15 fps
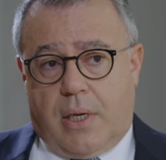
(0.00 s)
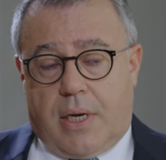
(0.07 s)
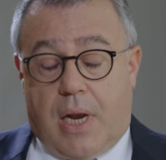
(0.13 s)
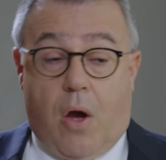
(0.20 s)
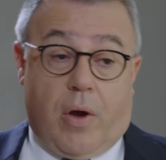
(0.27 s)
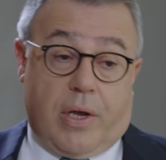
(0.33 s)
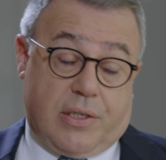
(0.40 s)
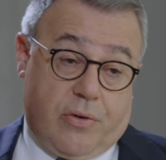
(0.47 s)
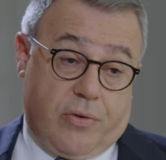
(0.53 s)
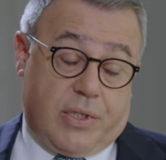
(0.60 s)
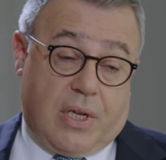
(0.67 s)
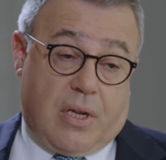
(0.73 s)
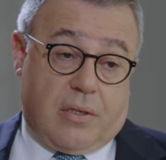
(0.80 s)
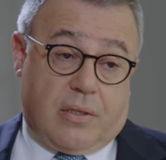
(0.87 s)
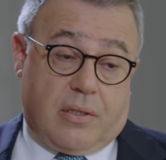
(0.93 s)
Now, as a
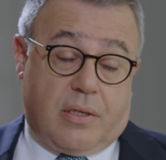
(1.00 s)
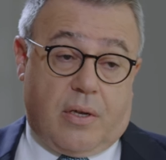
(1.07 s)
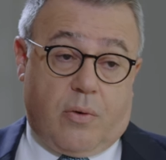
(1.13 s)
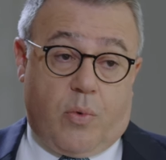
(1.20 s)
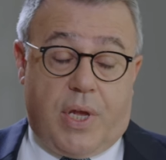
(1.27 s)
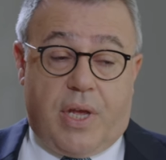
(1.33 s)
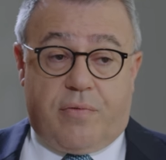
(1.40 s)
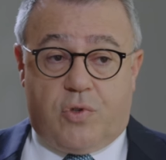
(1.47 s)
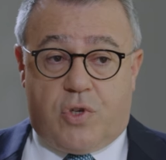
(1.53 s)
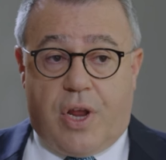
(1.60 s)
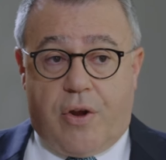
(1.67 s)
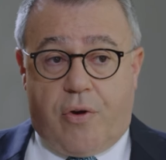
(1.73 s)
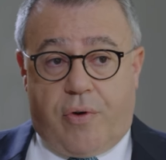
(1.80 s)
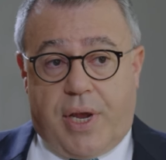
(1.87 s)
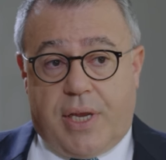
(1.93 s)
result, uh, we have
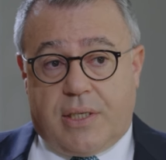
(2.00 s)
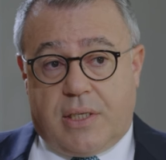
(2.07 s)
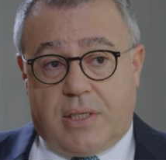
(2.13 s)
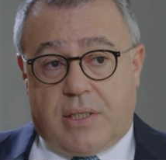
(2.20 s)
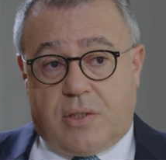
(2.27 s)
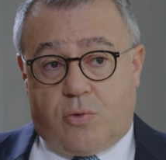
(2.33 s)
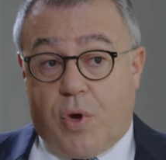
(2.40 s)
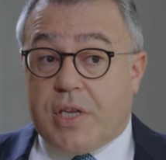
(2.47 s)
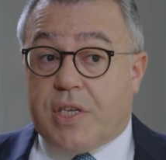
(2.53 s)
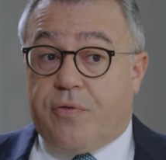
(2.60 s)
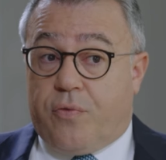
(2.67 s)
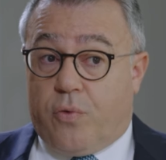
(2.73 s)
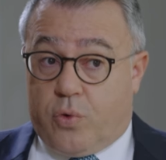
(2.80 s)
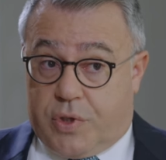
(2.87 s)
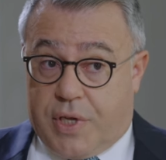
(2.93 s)
generated
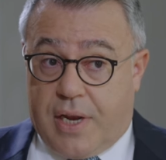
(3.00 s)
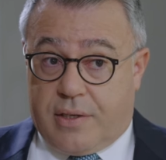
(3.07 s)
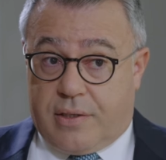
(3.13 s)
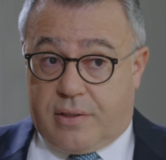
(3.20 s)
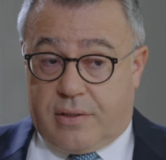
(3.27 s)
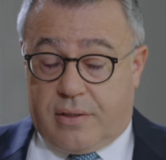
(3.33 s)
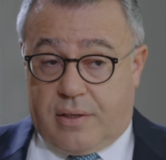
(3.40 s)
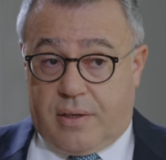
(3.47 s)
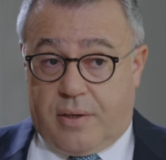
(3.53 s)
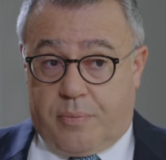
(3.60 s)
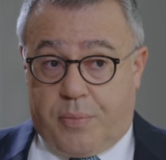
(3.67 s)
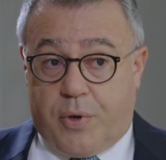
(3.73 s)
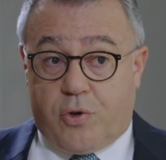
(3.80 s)
24 cents per